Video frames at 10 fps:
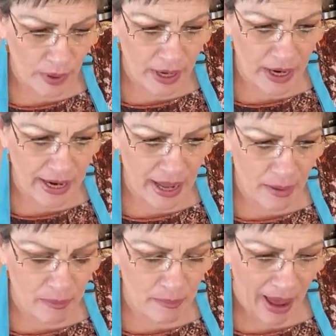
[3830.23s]
We
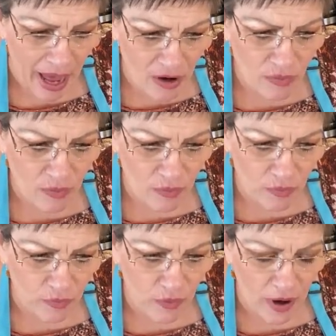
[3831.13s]
get back
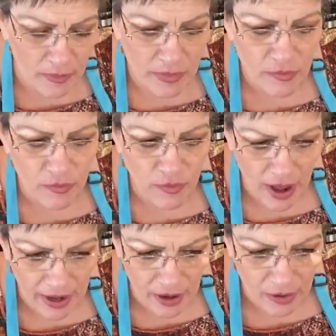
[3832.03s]
from the
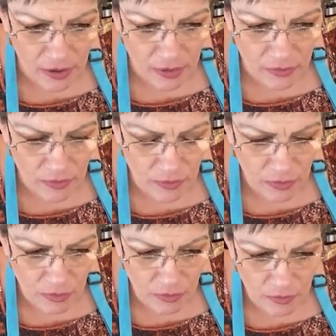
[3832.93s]
fire.
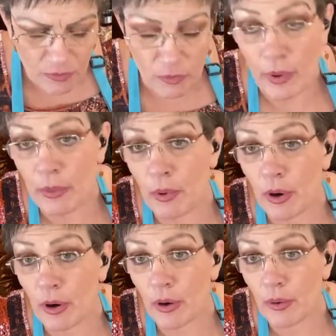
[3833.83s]
We
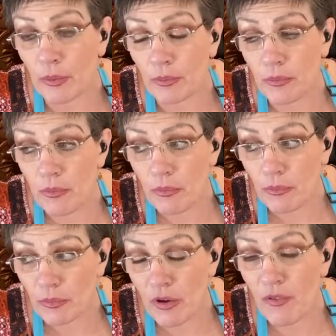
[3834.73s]
were
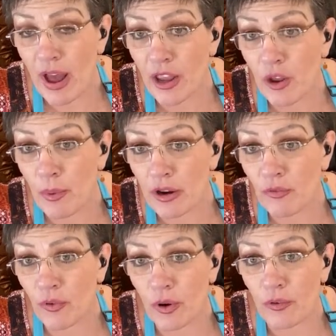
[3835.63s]

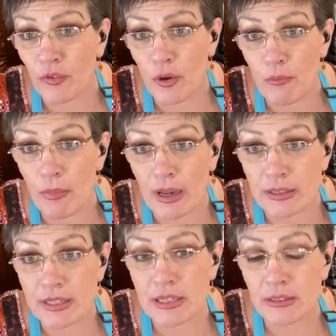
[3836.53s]
evacuated for a few
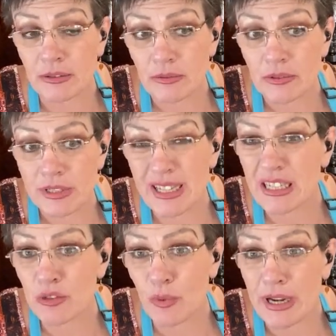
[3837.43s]
months,
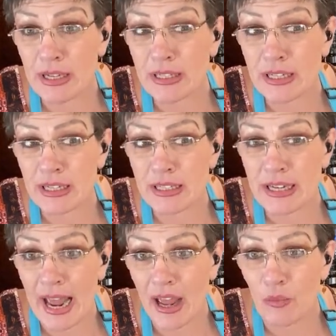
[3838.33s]
6 weeks,
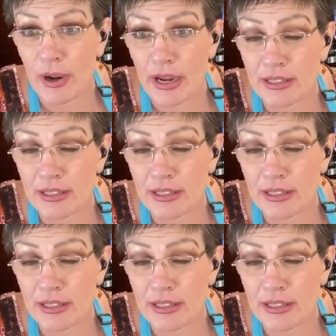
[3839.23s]
6 to 8